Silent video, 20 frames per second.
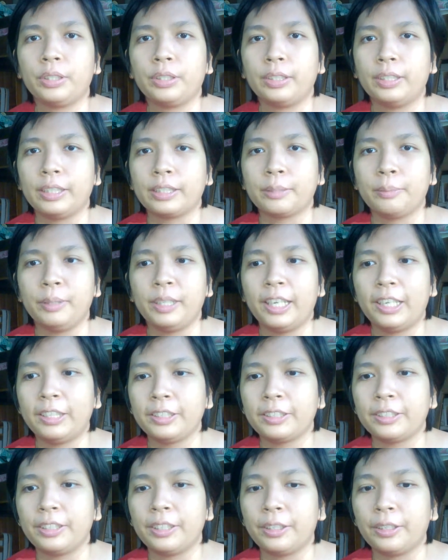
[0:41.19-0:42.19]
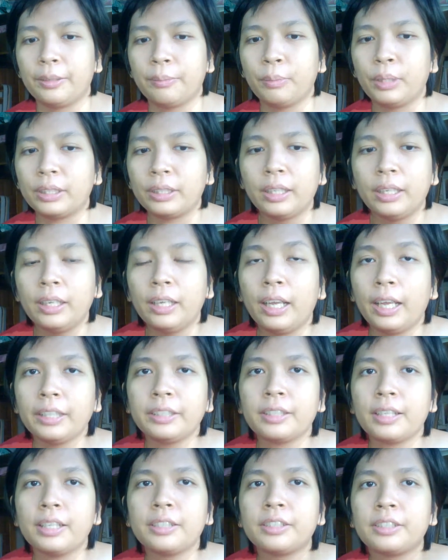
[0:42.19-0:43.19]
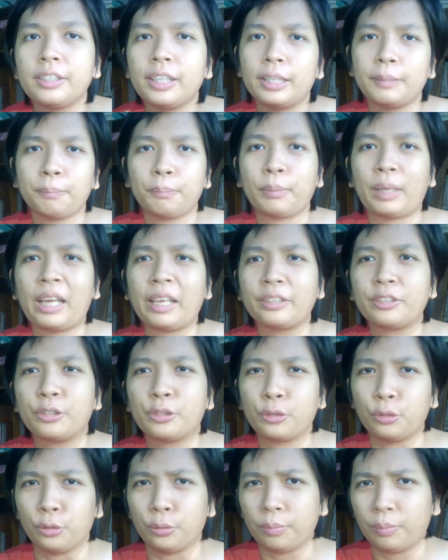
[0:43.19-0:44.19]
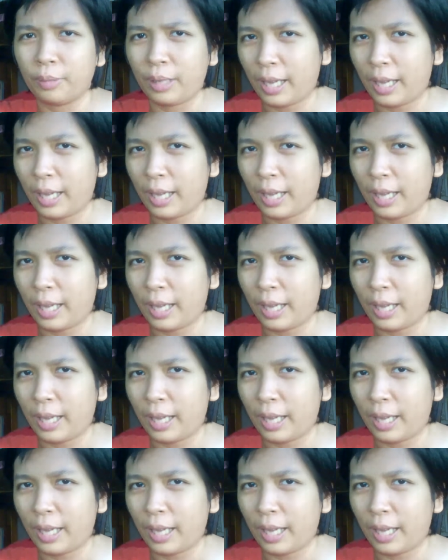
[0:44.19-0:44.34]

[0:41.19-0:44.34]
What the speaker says: let's be honest here, but it's not packed soup.